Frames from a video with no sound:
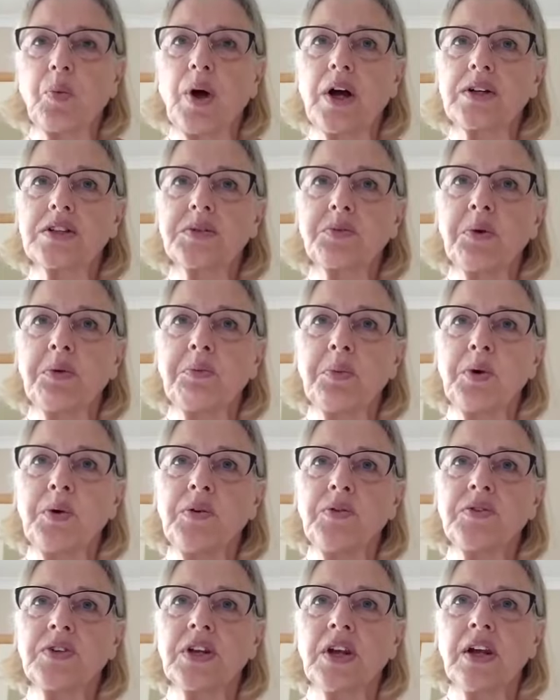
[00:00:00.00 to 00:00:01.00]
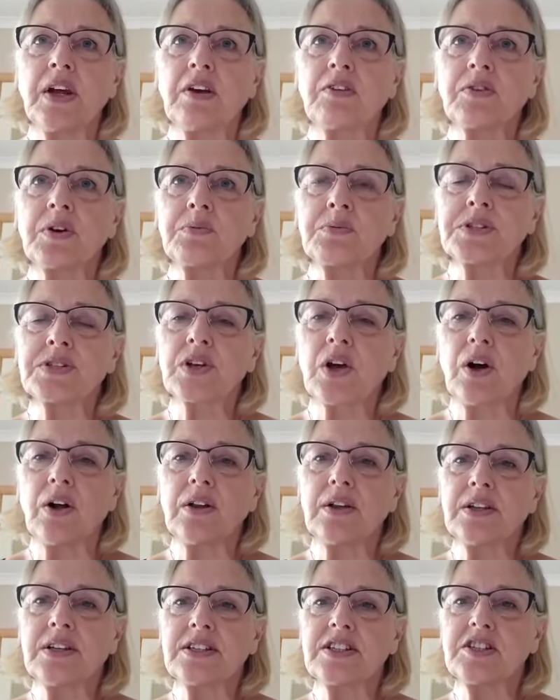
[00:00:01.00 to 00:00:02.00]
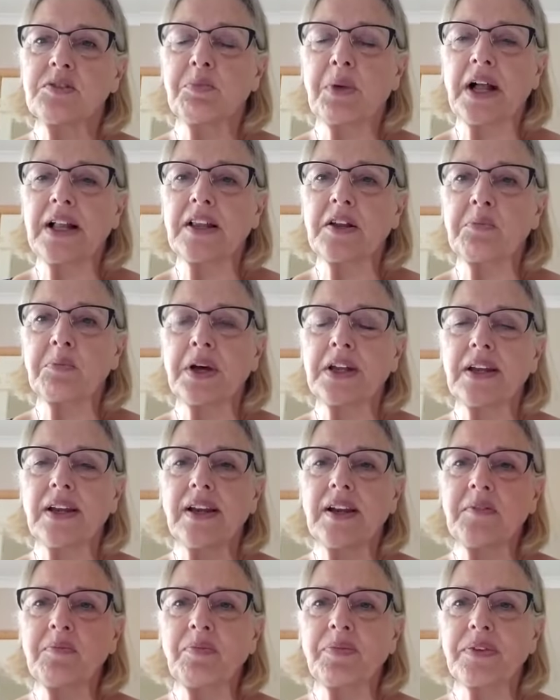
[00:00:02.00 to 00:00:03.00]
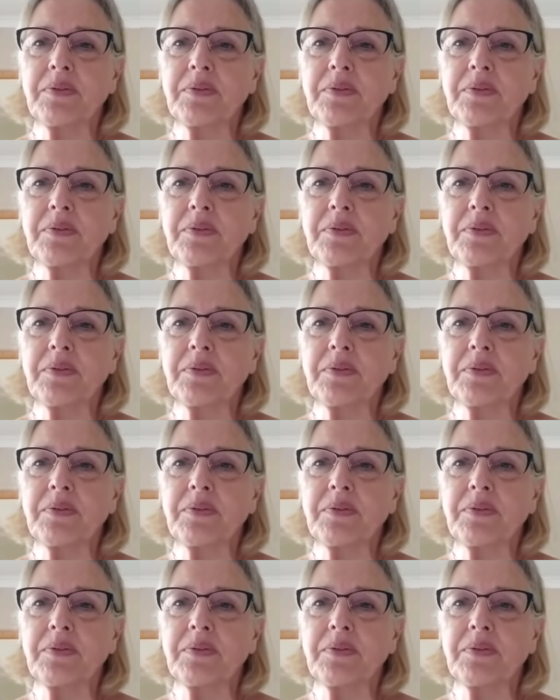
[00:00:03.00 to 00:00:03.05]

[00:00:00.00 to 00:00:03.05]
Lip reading: whilst we moved from Scotland to Ballymoney,